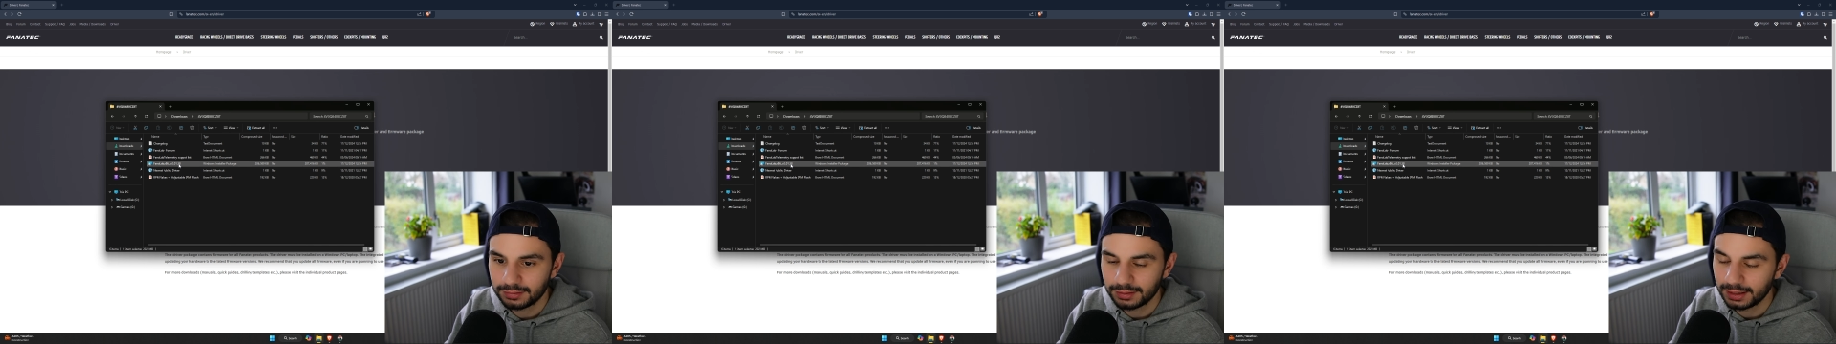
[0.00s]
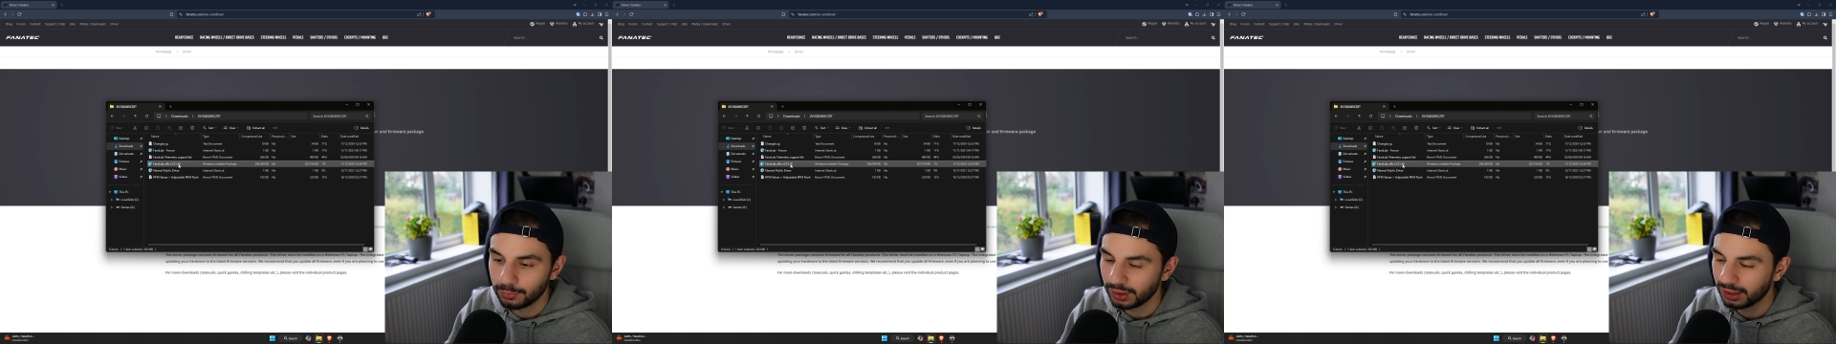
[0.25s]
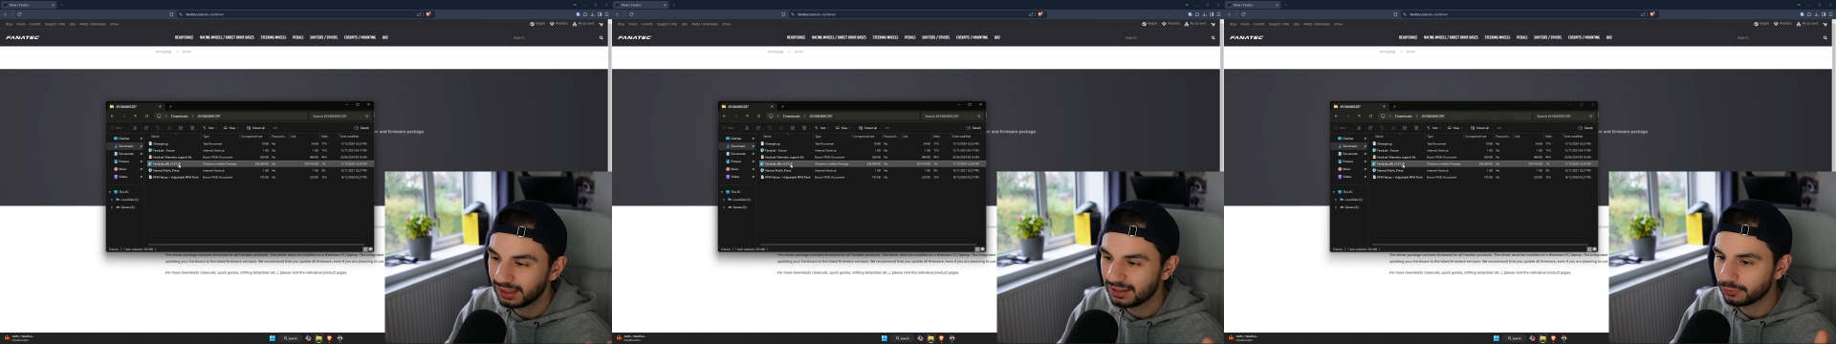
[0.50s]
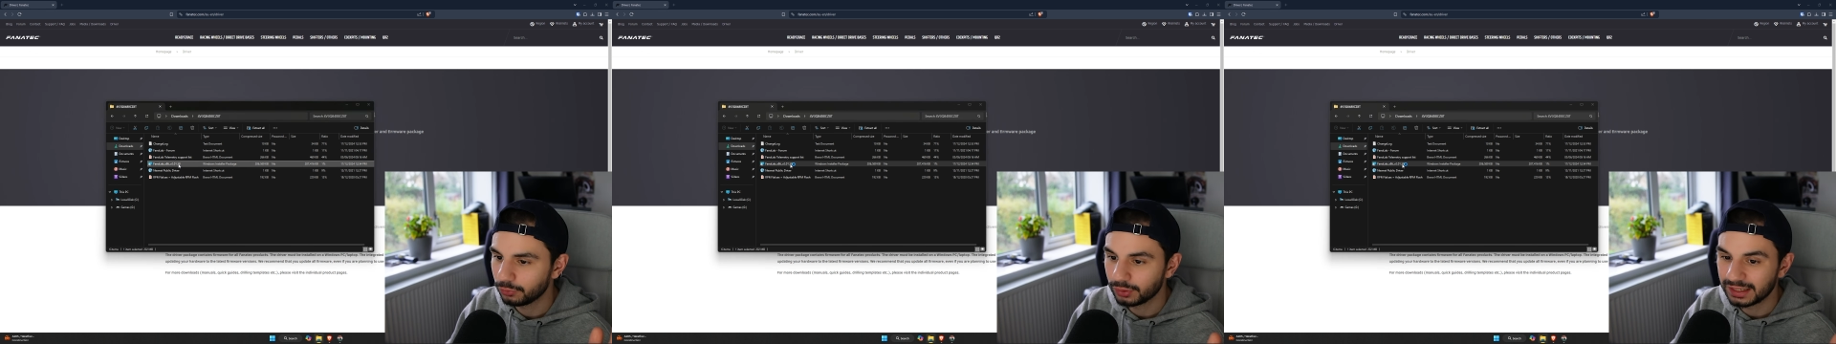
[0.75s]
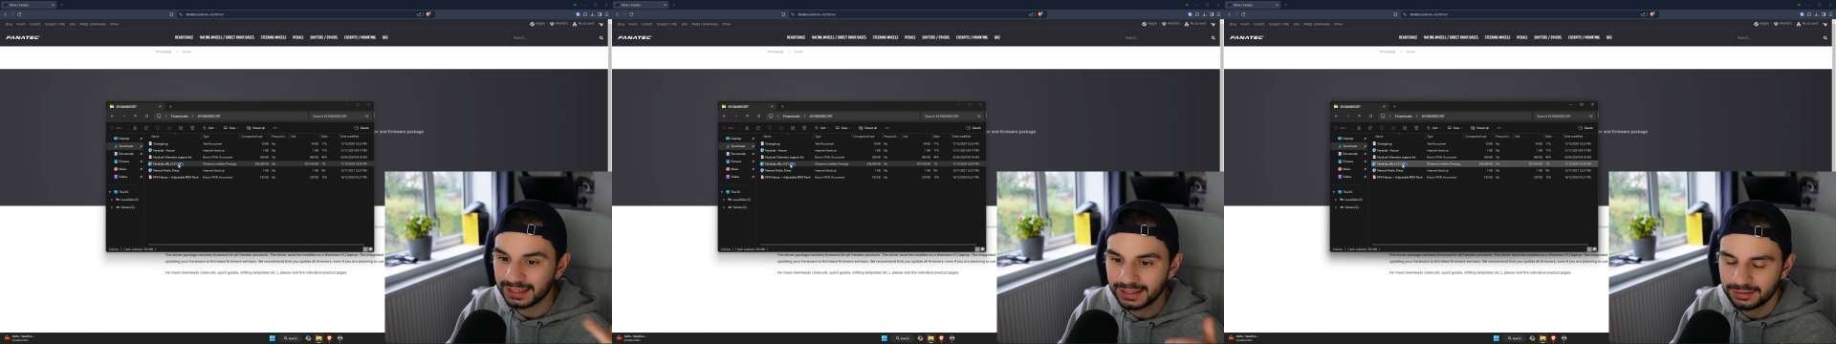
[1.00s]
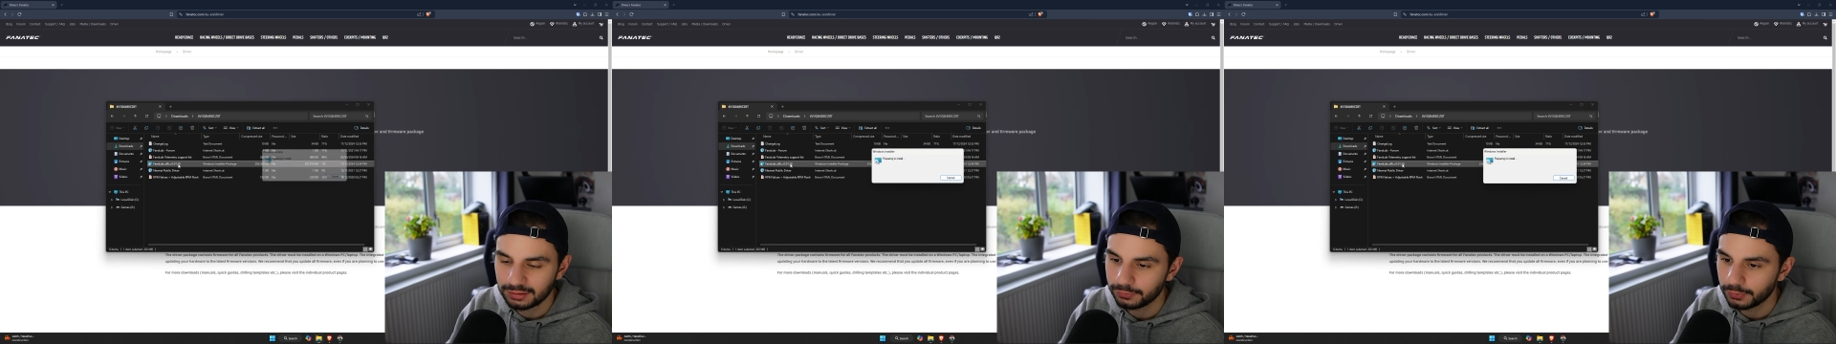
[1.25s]
and then we're going to install the
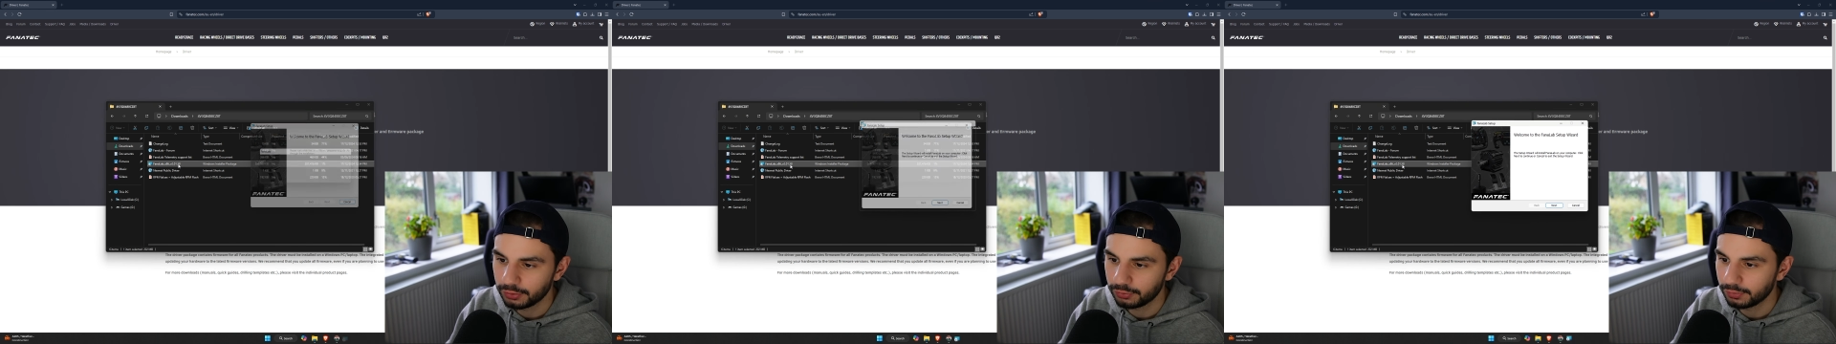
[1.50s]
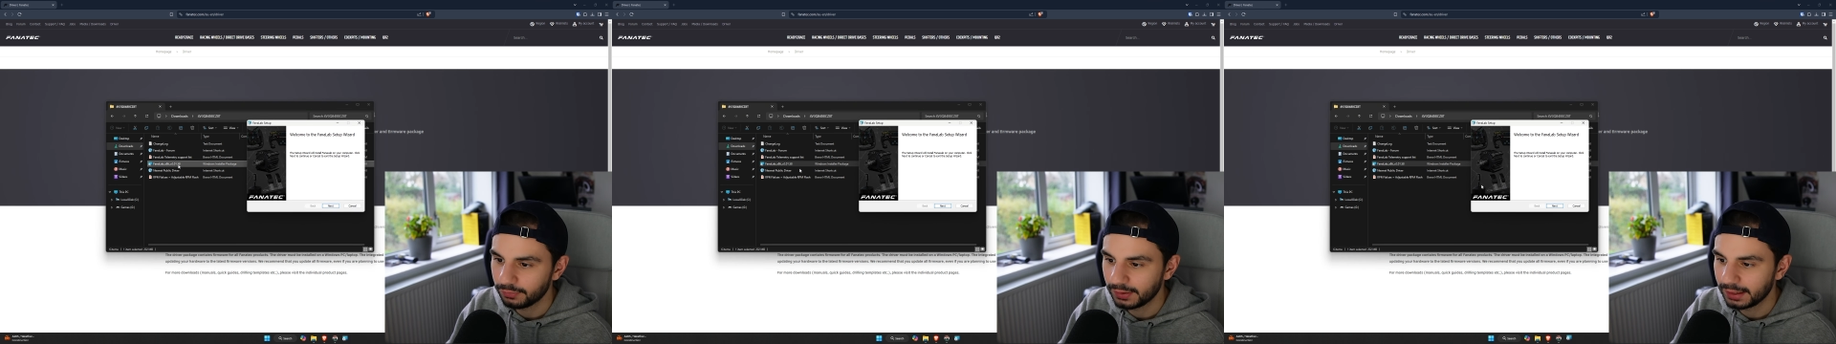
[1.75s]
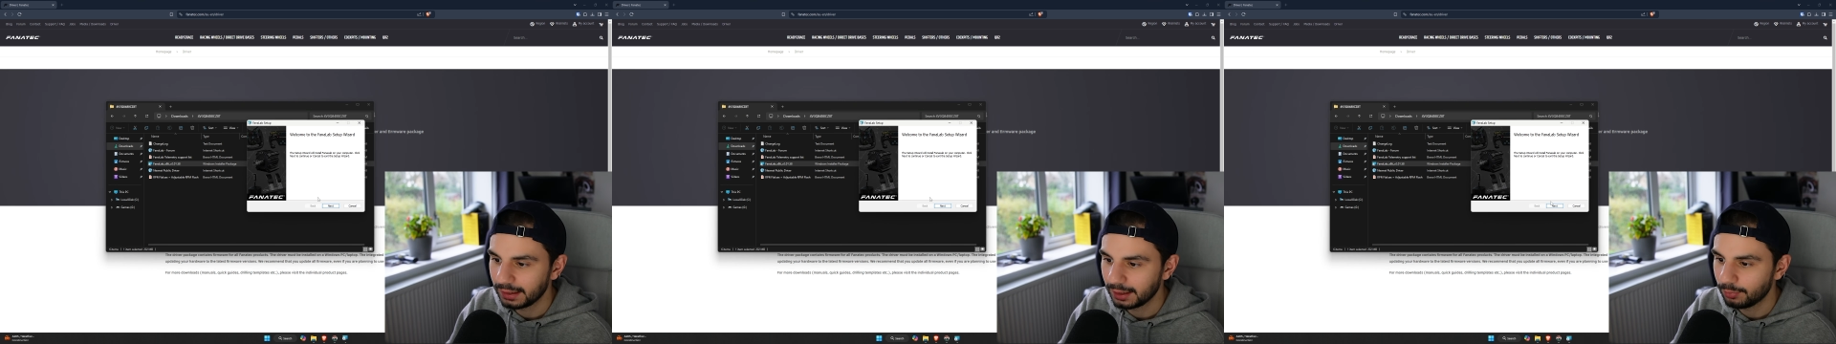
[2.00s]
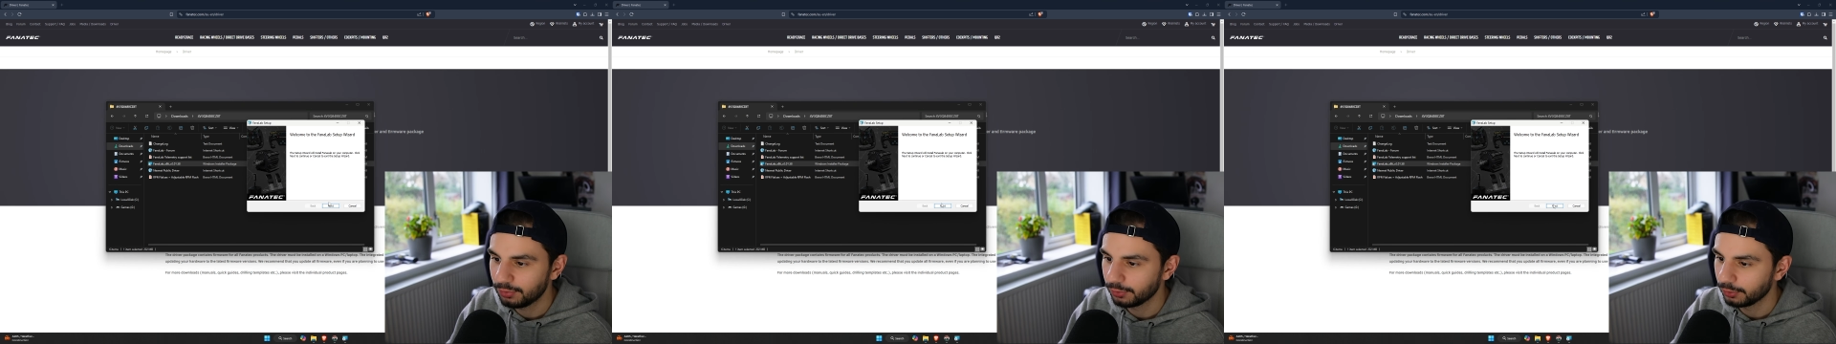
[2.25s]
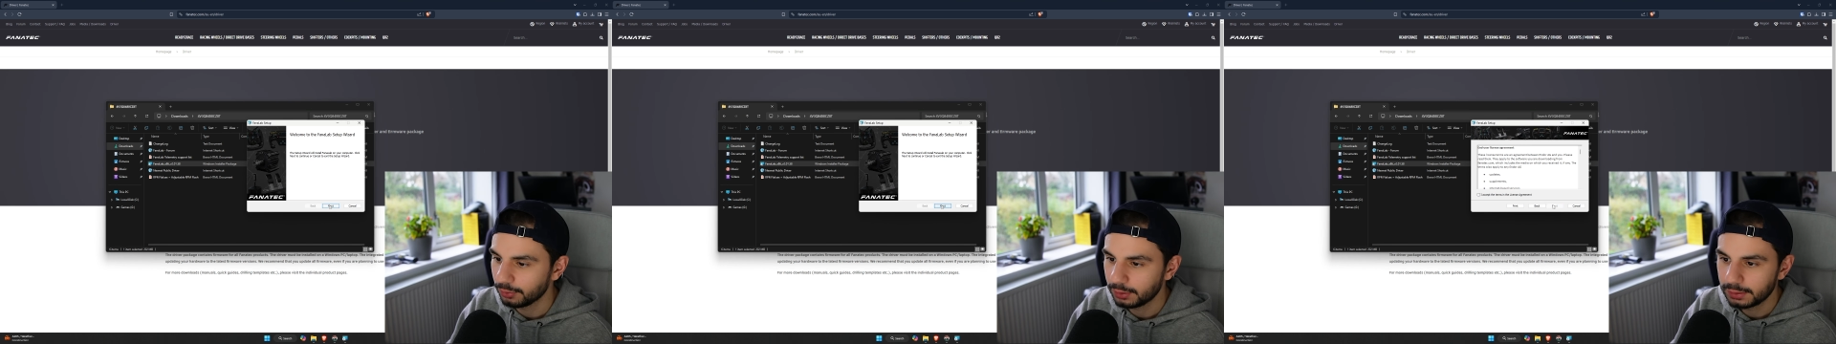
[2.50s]
latest version of Fanalab, so